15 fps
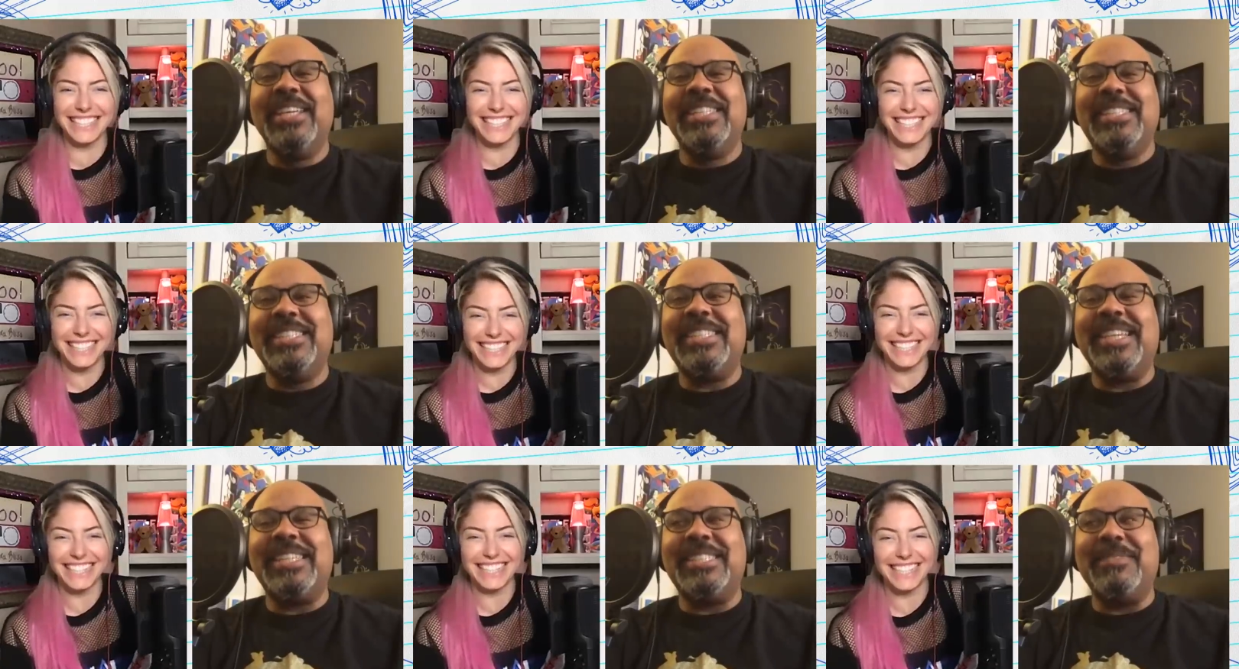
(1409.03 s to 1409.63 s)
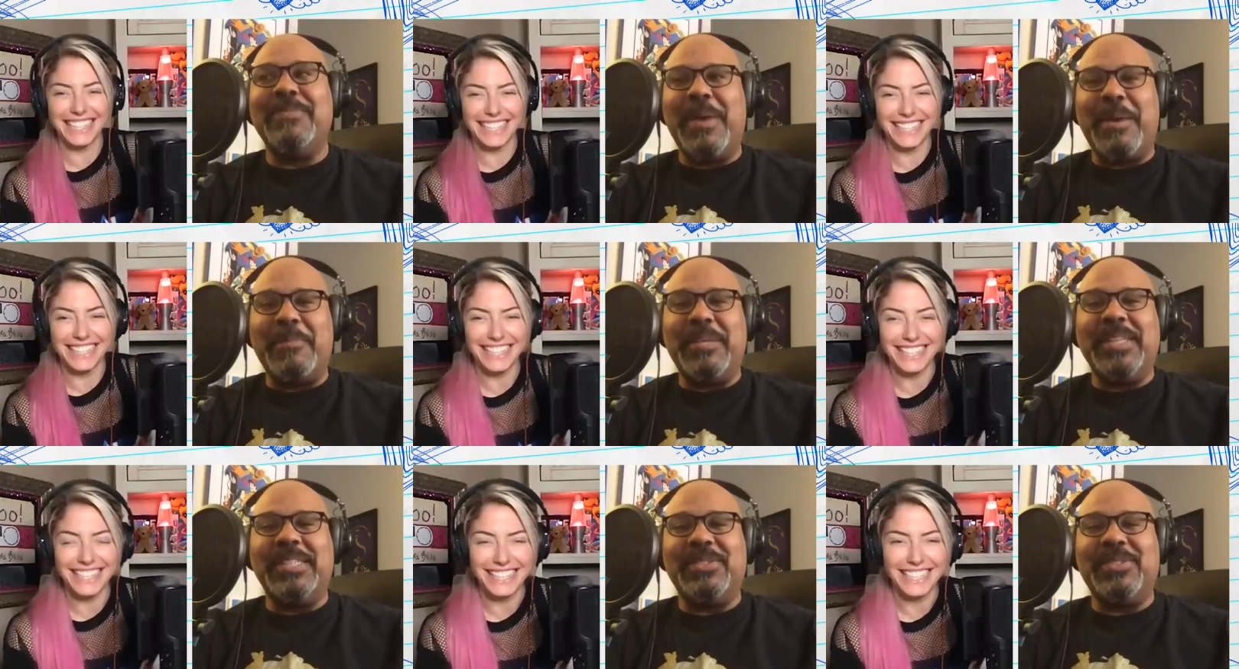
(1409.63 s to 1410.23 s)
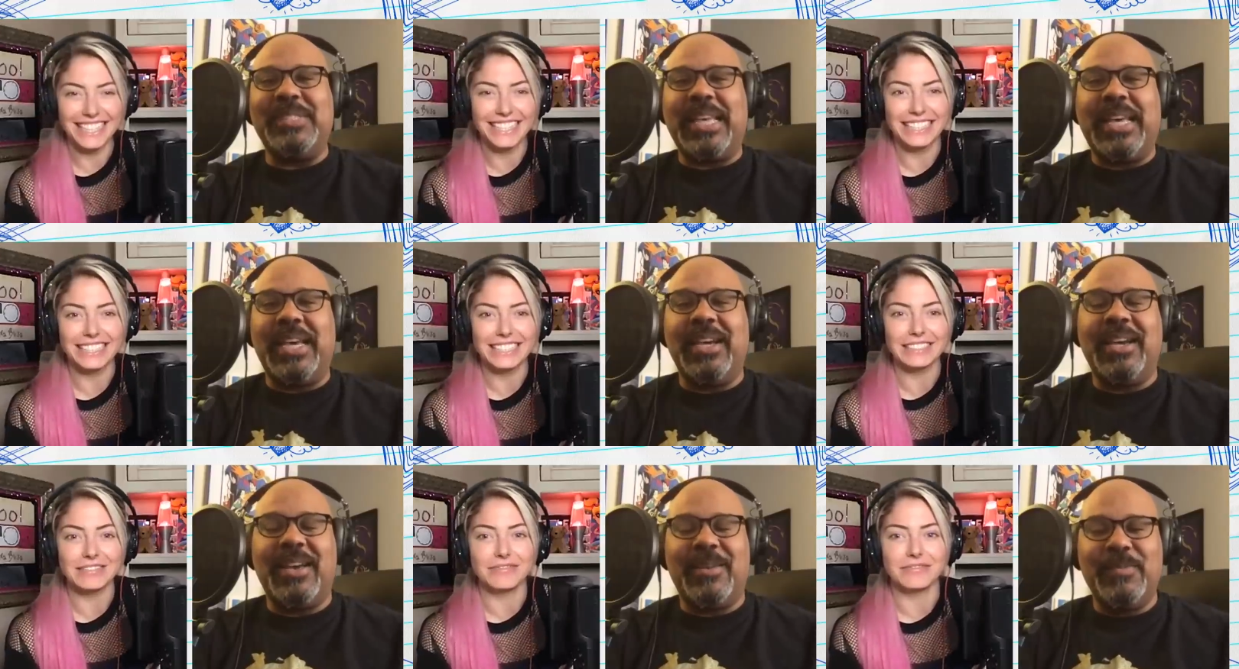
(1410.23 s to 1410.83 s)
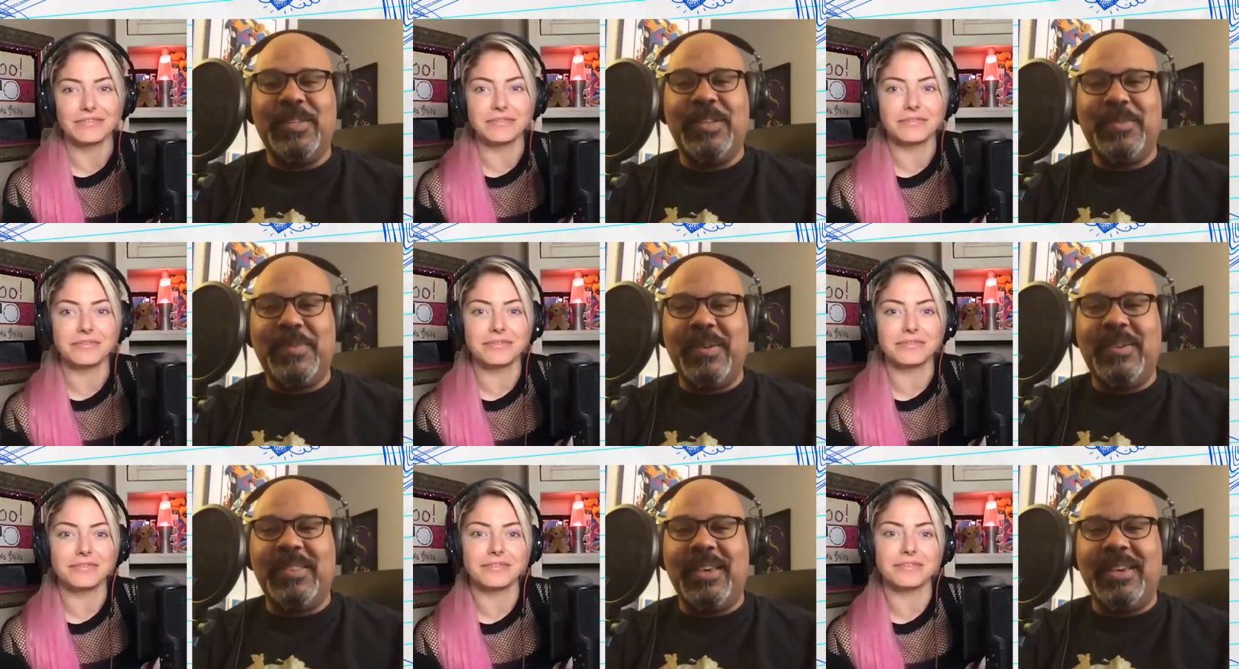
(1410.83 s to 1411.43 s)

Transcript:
Speaker 1: she said she met me and she was like, "I'm gonna marry that